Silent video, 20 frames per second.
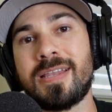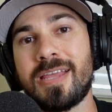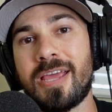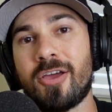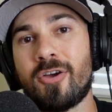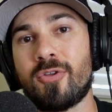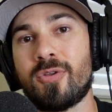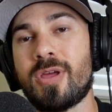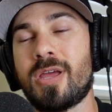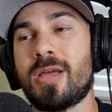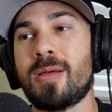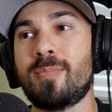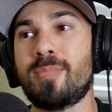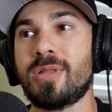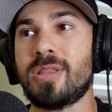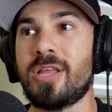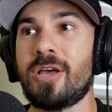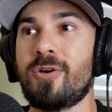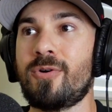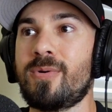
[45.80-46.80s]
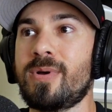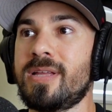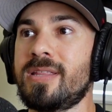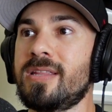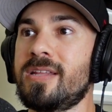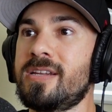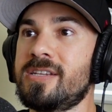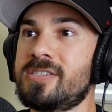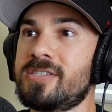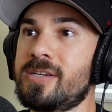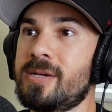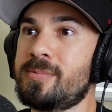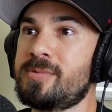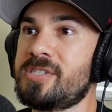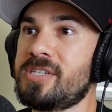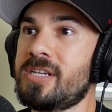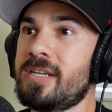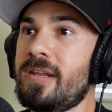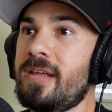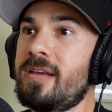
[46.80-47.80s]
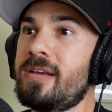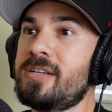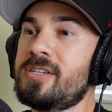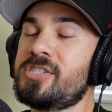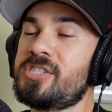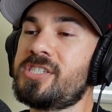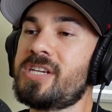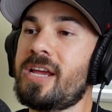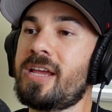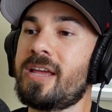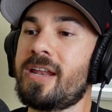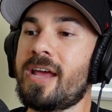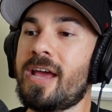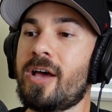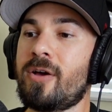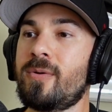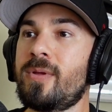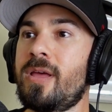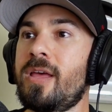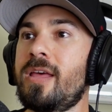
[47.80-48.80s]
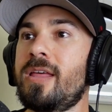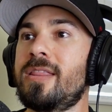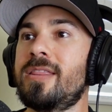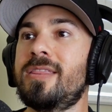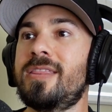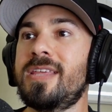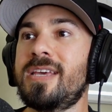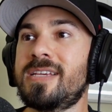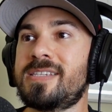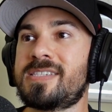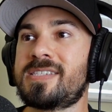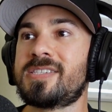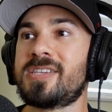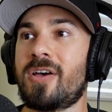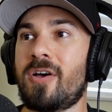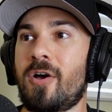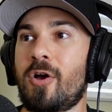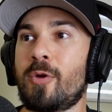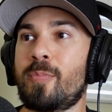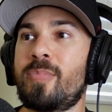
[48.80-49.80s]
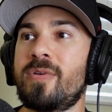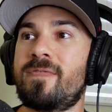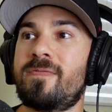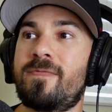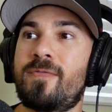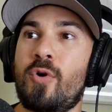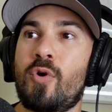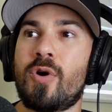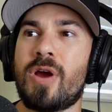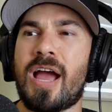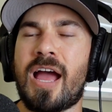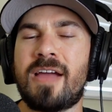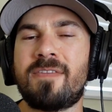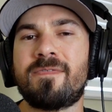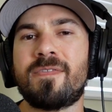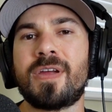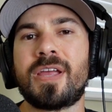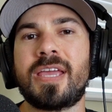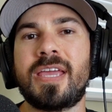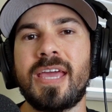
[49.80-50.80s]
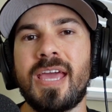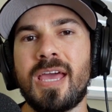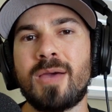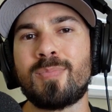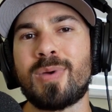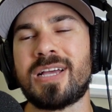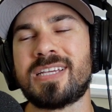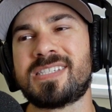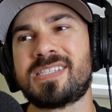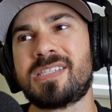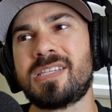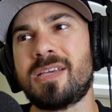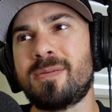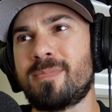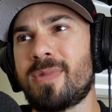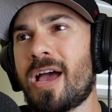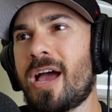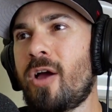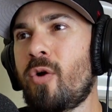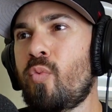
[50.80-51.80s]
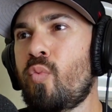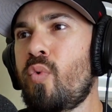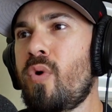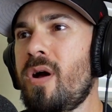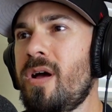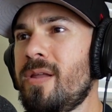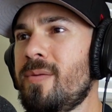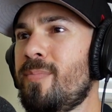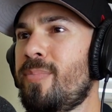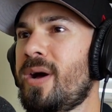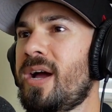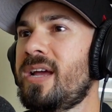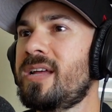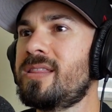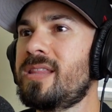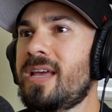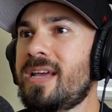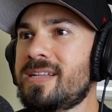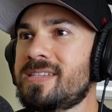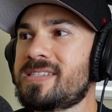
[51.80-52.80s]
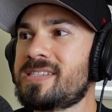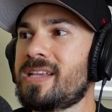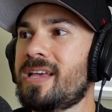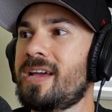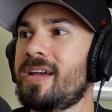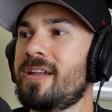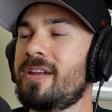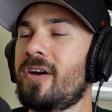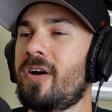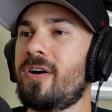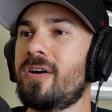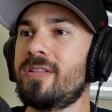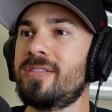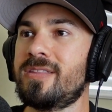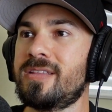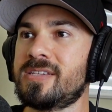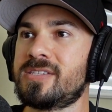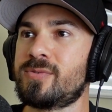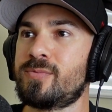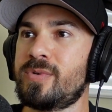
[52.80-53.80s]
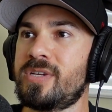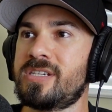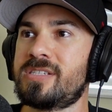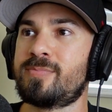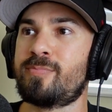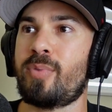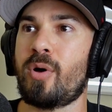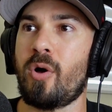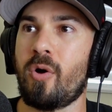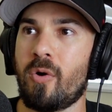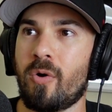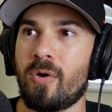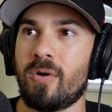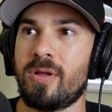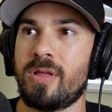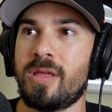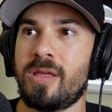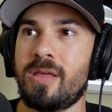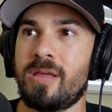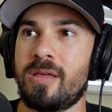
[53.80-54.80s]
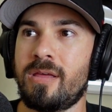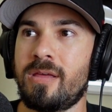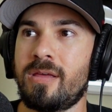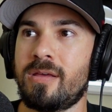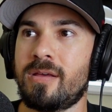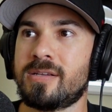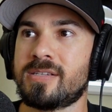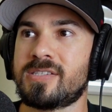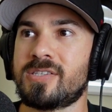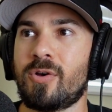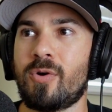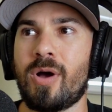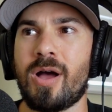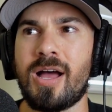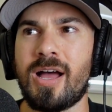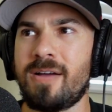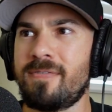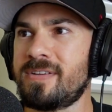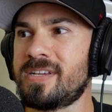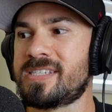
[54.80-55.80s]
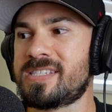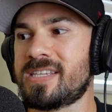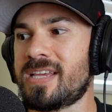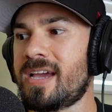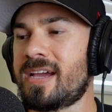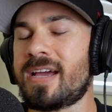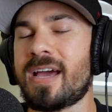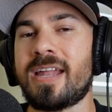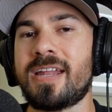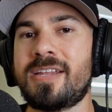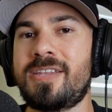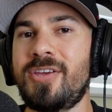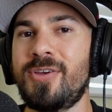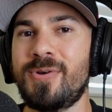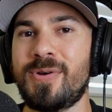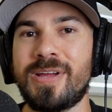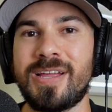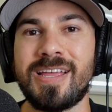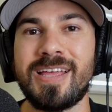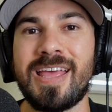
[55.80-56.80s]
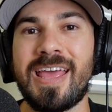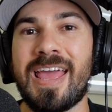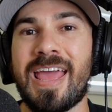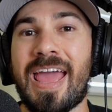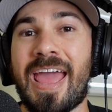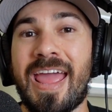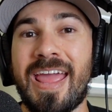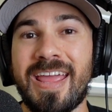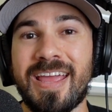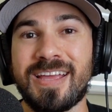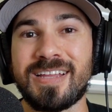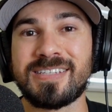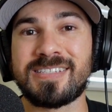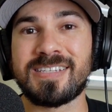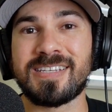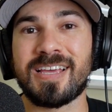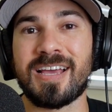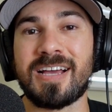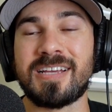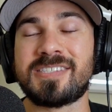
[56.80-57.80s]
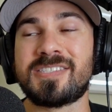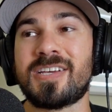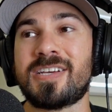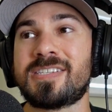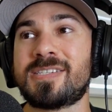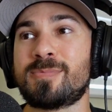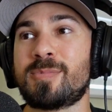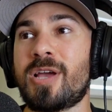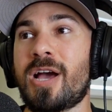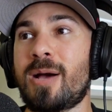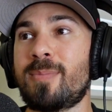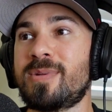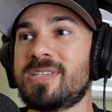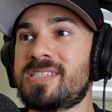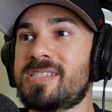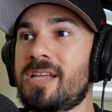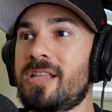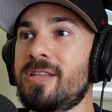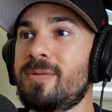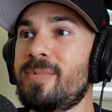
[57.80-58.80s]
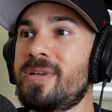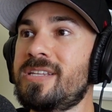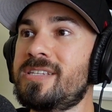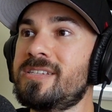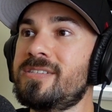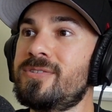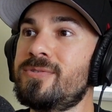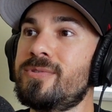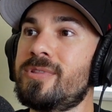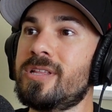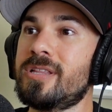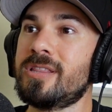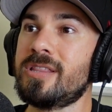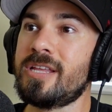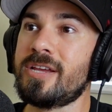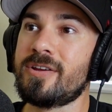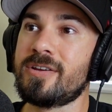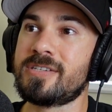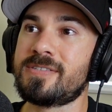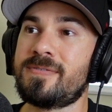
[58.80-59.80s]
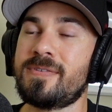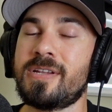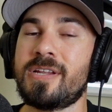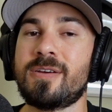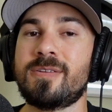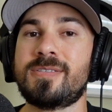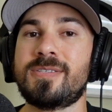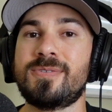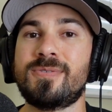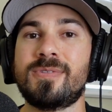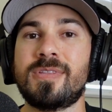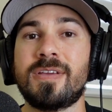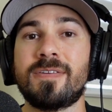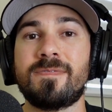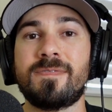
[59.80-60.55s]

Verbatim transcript: down below in the description. Check it out. This song, Before I Forget by Slipknot, won by a landslide on this week's poll. So obviously I gotta do it. And I saw some comments telling me to do the lyrics video to the